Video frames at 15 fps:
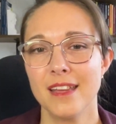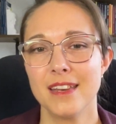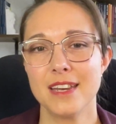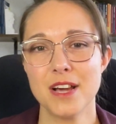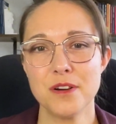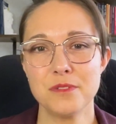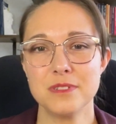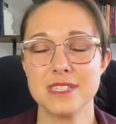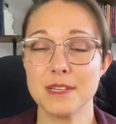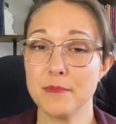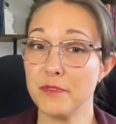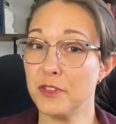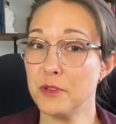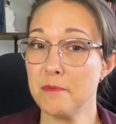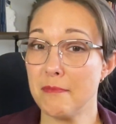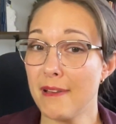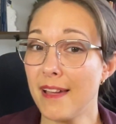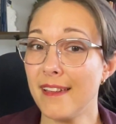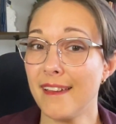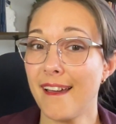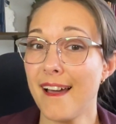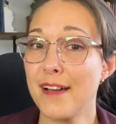Now, some of you
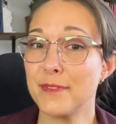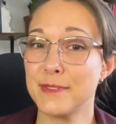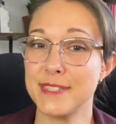may have